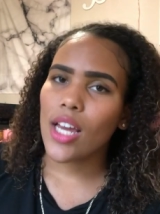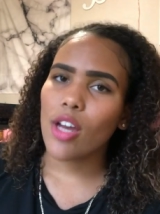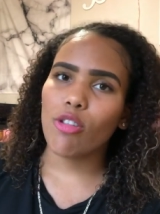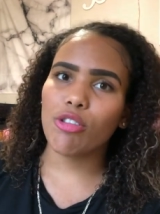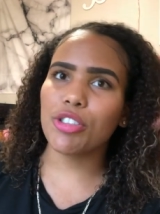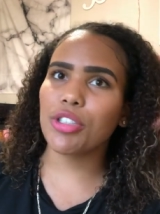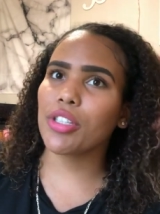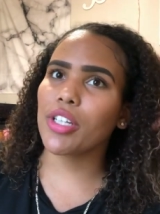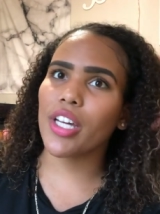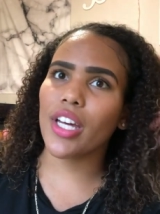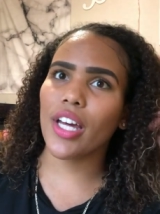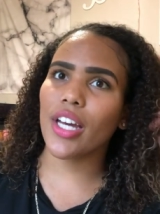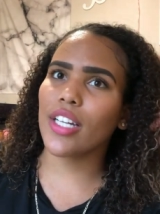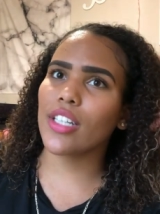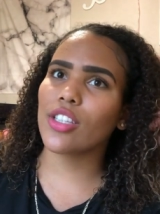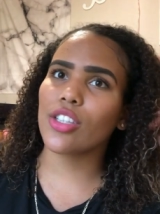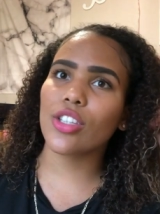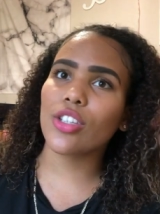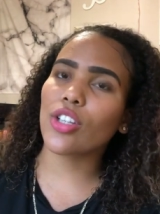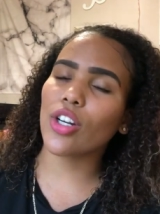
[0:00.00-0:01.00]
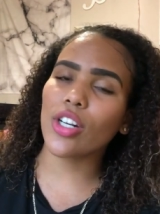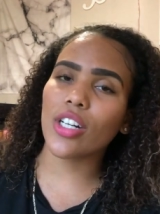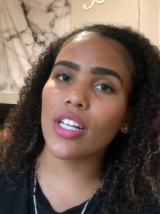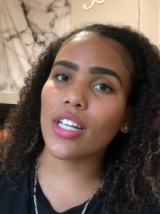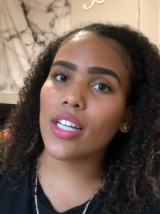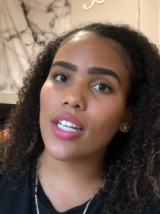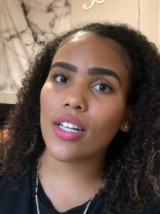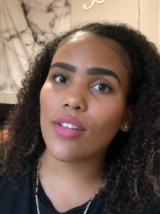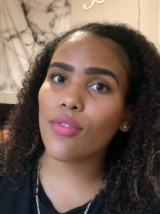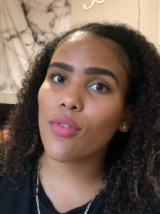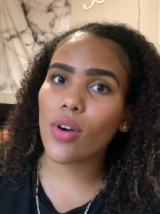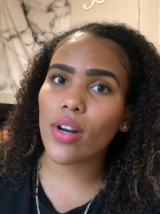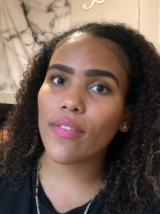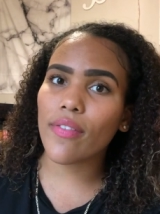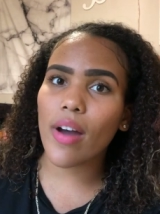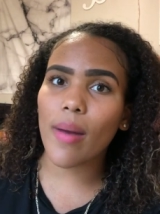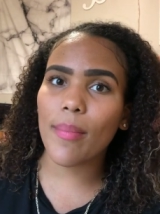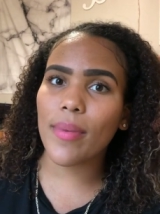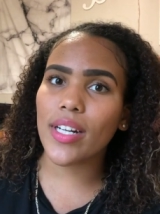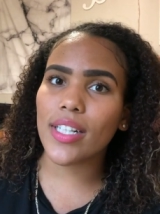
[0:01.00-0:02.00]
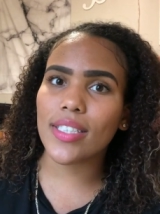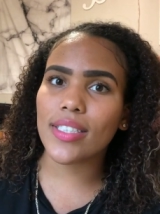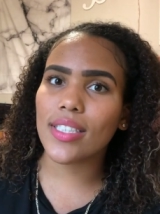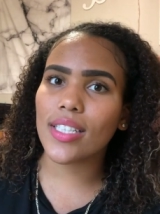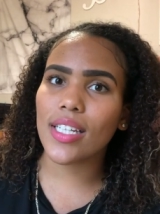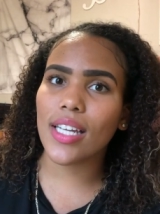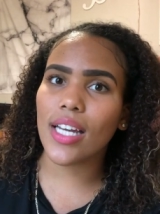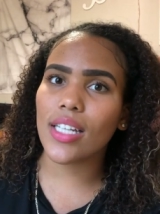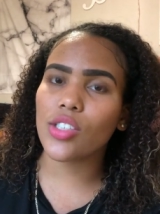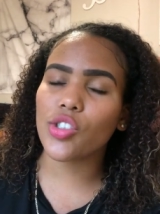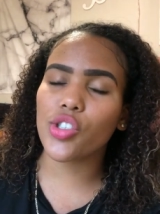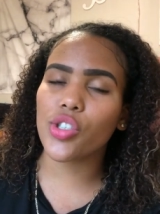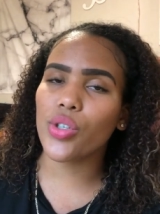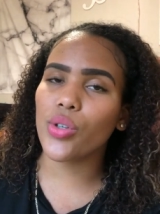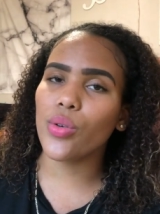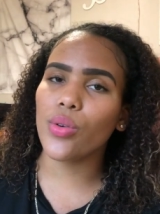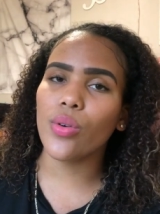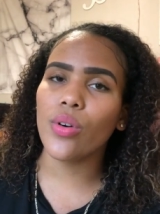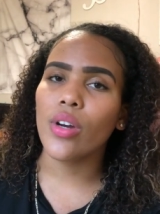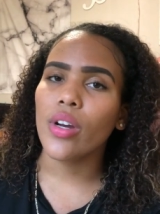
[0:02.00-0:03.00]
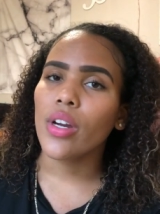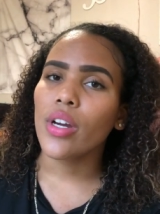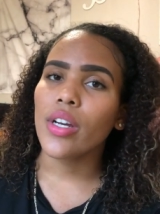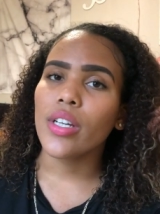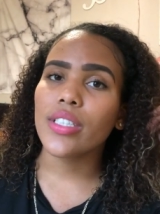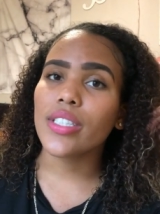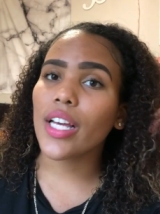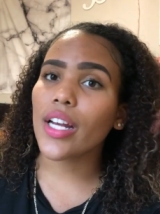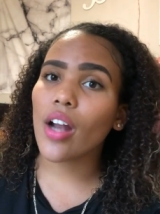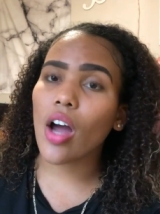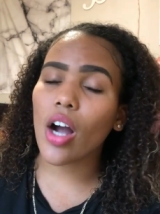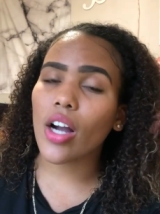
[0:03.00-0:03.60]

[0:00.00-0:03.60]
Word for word: It was only like 30 to 45 minutes to get to St.